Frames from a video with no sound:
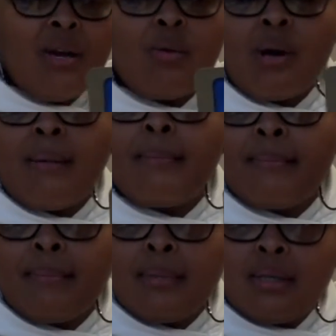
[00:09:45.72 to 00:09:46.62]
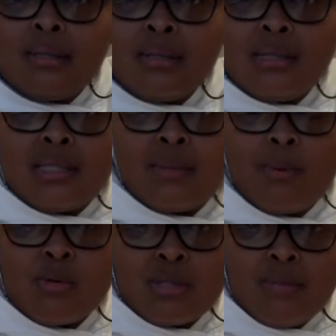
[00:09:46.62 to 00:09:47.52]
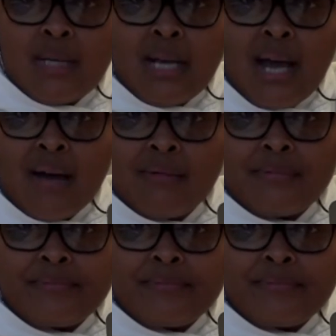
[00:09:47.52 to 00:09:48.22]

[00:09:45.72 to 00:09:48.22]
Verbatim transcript: know where I'm supposed to be now.